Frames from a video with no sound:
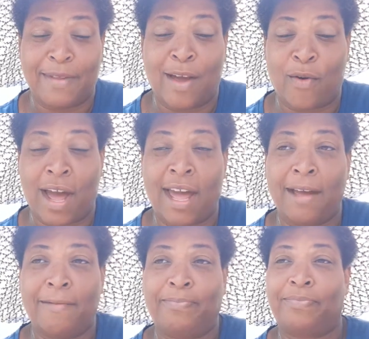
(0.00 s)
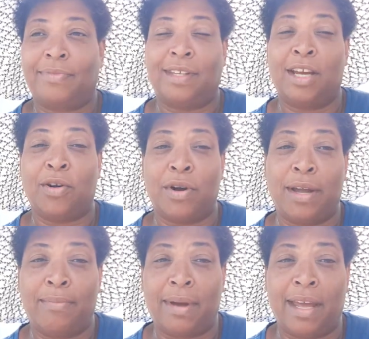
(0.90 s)
Okay? Your
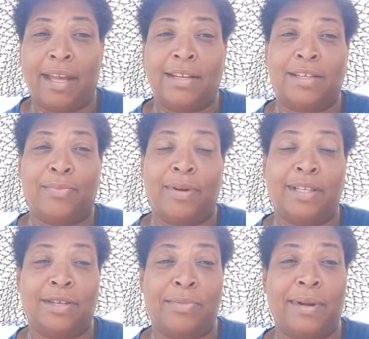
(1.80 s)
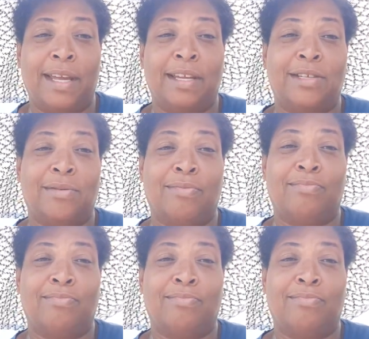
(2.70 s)
green beans, your pinto beans, your